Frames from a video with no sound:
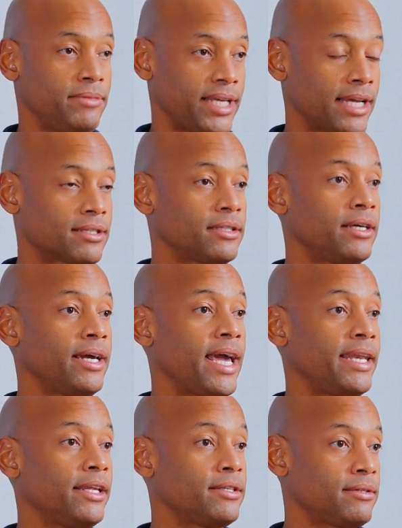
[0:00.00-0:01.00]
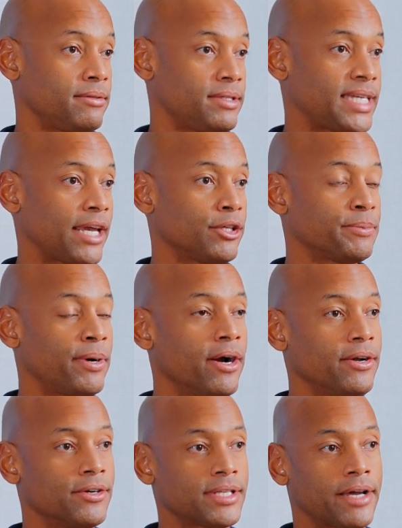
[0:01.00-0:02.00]
Tesla and its sales
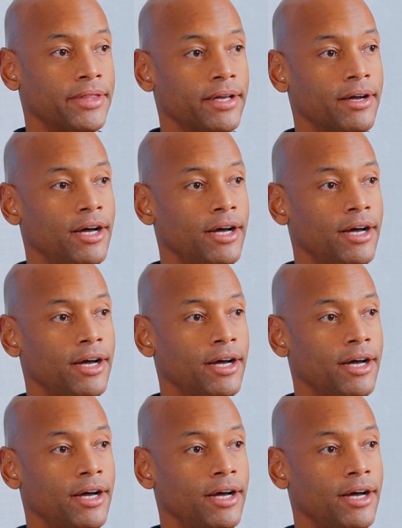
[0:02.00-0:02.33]
partners out there,